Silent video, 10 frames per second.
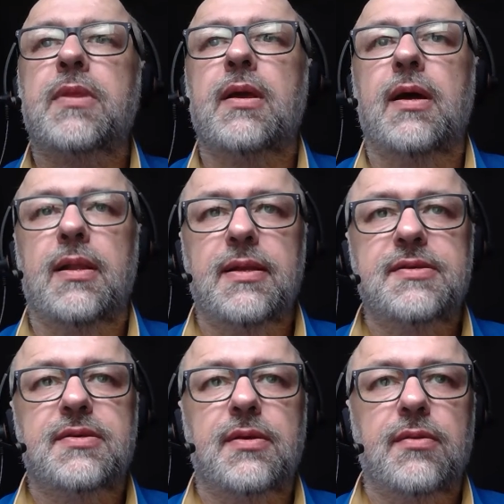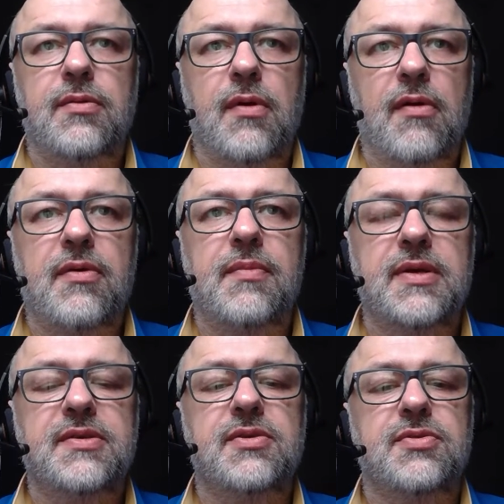and listen to other
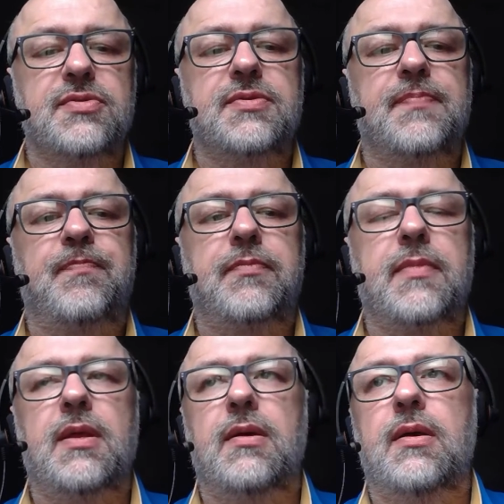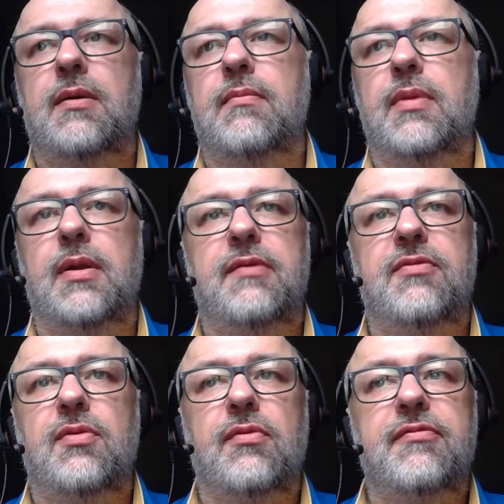messages. But if you
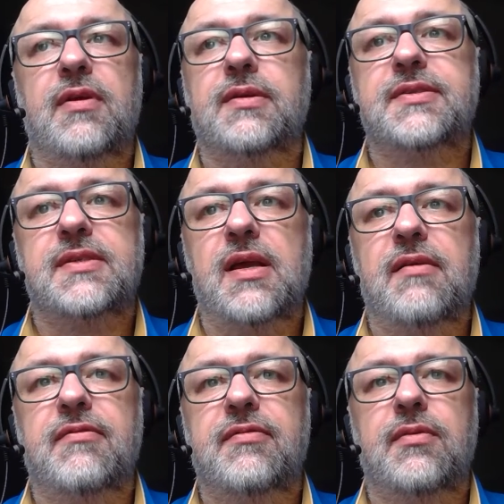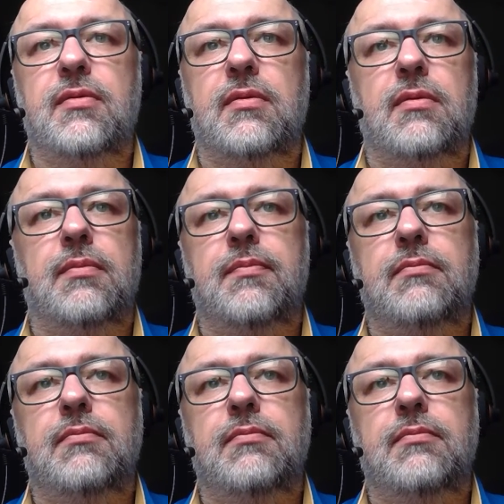don't feel safe, you're